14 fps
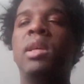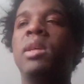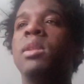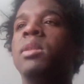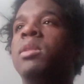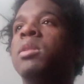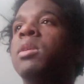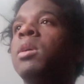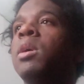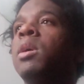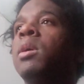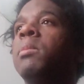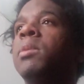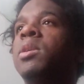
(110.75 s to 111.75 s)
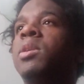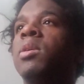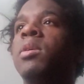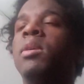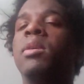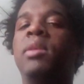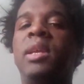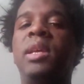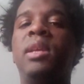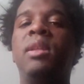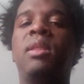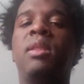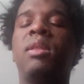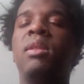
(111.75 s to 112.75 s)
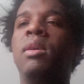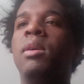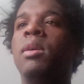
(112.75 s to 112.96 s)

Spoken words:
is material needs.